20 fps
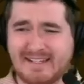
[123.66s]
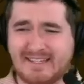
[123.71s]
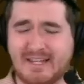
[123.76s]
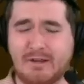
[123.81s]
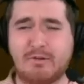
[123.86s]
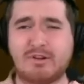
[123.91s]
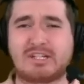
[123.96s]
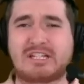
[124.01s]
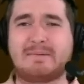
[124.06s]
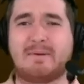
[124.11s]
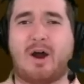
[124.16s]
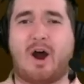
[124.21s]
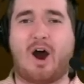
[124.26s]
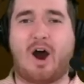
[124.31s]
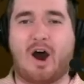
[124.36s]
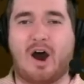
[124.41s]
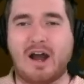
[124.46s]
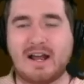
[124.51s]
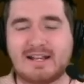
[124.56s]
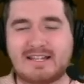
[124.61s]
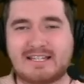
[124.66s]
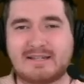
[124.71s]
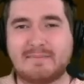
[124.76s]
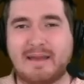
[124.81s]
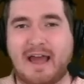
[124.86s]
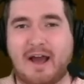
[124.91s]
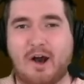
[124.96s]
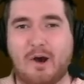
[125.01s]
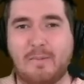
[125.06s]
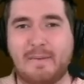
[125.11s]
there were some awesome
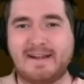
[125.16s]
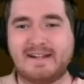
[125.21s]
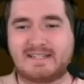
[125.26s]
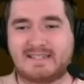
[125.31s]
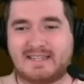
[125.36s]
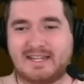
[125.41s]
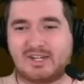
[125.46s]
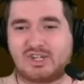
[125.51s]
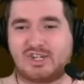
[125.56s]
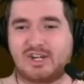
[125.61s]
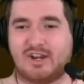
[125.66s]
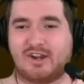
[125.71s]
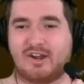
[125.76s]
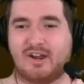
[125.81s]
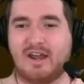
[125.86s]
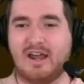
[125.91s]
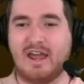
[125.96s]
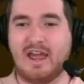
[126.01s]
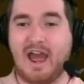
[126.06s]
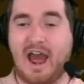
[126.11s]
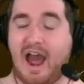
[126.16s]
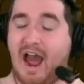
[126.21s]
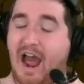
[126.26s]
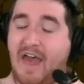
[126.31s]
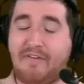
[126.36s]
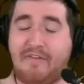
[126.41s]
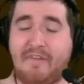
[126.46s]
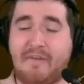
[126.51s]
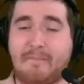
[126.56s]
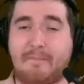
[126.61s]
helmets this year. I
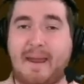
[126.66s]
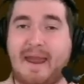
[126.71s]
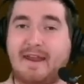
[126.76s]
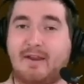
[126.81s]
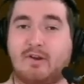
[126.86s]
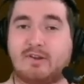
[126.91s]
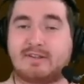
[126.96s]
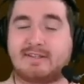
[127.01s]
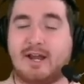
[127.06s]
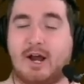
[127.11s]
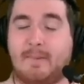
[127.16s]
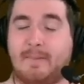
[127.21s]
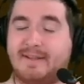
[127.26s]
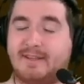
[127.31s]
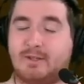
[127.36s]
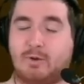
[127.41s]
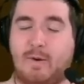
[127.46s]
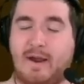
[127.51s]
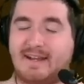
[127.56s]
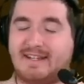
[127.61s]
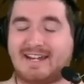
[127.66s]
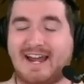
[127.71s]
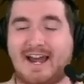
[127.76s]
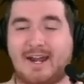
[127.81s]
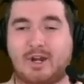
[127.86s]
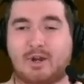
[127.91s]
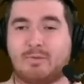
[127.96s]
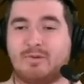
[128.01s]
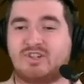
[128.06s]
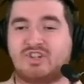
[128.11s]
think the Bengals helmet, the White
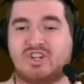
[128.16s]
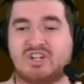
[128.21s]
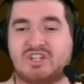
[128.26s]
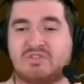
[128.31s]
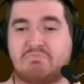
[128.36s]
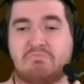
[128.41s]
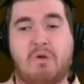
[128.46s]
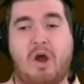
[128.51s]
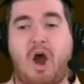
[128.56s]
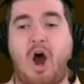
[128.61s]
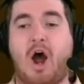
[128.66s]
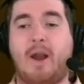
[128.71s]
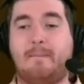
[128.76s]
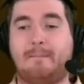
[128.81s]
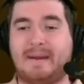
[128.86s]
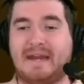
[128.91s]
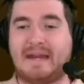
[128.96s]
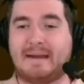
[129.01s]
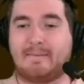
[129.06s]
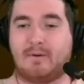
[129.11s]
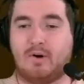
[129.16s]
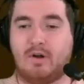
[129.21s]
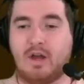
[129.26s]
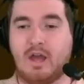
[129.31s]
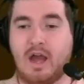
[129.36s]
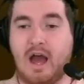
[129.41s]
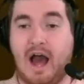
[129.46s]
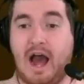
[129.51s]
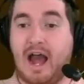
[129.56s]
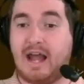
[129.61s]
Tiger, was just unbeatable.
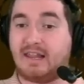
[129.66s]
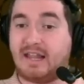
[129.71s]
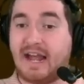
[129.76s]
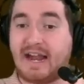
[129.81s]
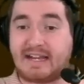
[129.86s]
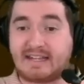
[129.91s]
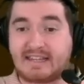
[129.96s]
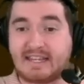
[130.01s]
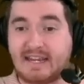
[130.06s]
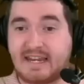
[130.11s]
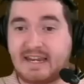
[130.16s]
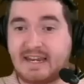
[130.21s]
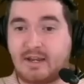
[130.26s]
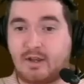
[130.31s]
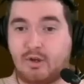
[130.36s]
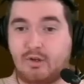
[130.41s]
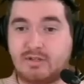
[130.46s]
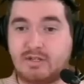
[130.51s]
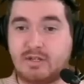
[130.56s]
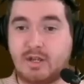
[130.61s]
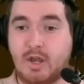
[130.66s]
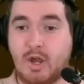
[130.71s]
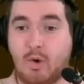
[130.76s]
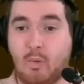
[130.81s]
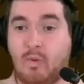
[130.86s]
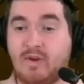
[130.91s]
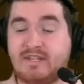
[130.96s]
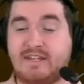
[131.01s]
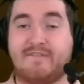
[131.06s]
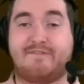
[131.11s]
I like the Eagles.
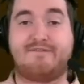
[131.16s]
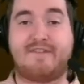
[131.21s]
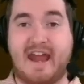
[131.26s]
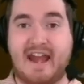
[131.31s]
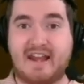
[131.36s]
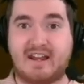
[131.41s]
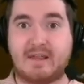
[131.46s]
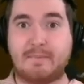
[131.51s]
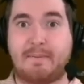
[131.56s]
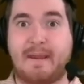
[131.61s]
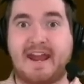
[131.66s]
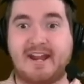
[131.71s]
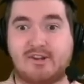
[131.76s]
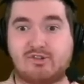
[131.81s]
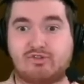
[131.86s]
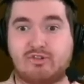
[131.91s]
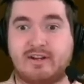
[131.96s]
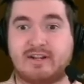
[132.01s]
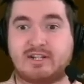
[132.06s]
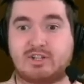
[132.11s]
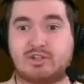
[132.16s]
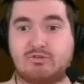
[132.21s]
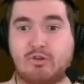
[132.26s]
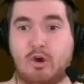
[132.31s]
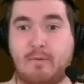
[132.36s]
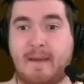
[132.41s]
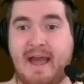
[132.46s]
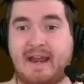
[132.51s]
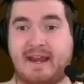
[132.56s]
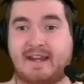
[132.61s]
Was a fan of the Patriots
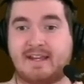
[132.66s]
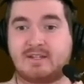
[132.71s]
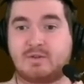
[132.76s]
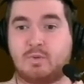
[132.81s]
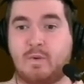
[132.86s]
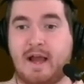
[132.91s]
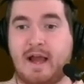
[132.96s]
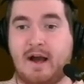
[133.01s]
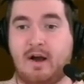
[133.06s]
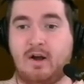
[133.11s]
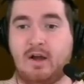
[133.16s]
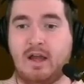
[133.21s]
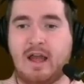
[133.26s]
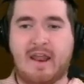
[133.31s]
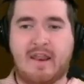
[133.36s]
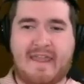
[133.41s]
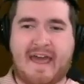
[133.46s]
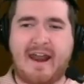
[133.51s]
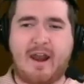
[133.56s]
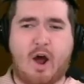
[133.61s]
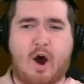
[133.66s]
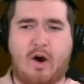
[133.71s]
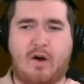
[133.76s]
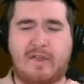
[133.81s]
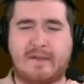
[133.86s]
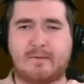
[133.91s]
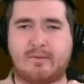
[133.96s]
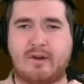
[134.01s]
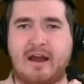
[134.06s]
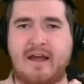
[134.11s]
throwback as well. Not all of
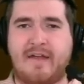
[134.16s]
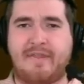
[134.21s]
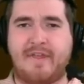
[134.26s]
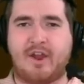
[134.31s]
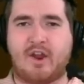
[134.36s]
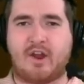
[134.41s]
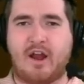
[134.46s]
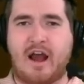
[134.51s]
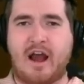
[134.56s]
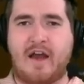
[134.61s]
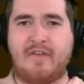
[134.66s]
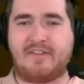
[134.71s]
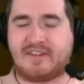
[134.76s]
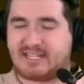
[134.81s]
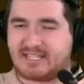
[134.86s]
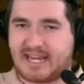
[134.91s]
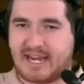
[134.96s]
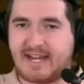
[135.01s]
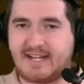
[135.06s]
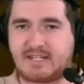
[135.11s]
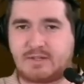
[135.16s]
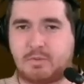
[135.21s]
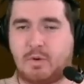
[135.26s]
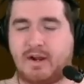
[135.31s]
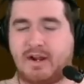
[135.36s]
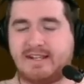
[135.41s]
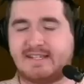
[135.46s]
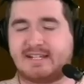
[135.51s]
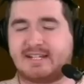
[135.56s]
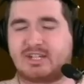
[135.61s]
them are on there. Uh, the Saints
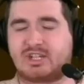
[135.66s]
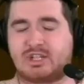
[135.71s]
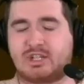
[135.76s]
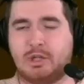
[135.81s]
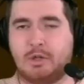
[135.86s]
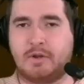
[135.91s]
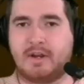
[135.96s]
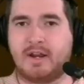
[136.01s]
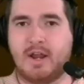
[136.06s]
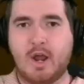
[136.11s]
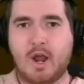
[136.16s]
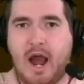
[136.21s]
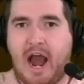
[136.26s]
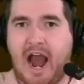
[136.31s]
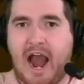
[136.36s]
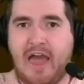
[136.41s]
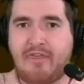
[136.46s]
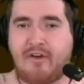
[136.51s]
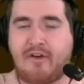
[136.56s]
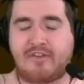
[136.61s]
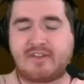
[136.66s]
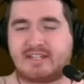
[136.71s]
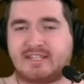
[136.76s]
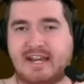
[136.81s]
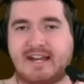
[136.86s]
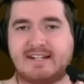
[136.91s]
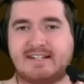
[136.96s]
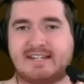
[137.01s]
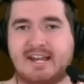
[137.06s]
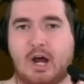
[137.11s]
one is excluded. I thought the
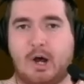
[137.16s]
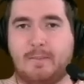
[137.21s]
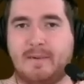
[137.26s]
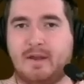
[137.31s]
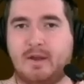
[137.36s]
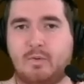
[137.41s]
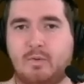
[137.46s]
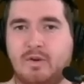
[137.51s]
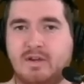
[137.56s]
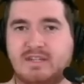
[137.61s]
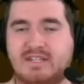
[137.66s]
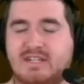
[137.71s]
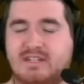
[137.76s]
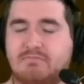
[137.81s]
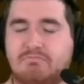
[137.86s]
Saints helmet was